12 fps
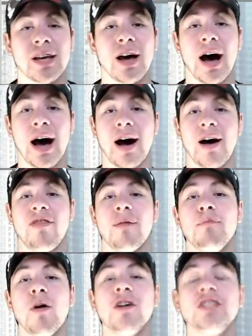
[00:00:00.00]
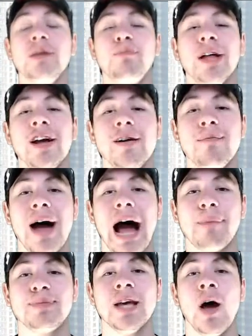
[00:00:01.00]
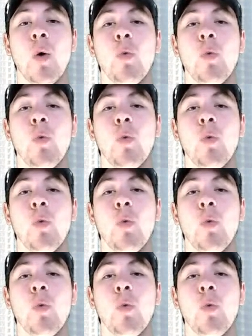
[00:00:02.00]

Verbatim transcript: The multiplayer maps